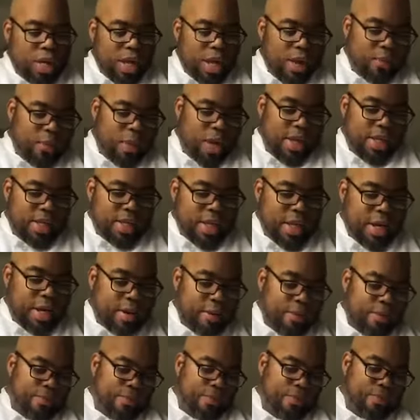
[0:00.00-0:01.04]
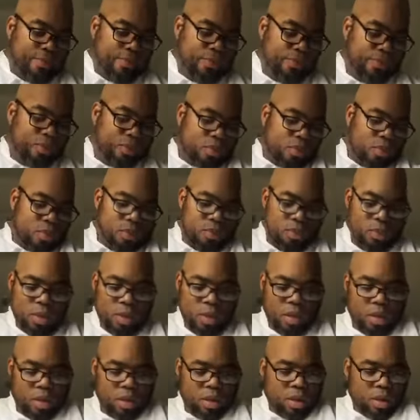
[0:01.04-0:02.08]
that right there,
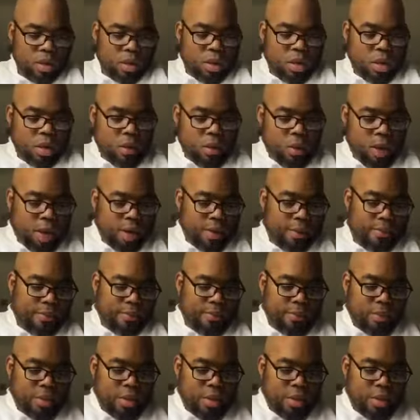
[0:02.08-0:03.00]
all right.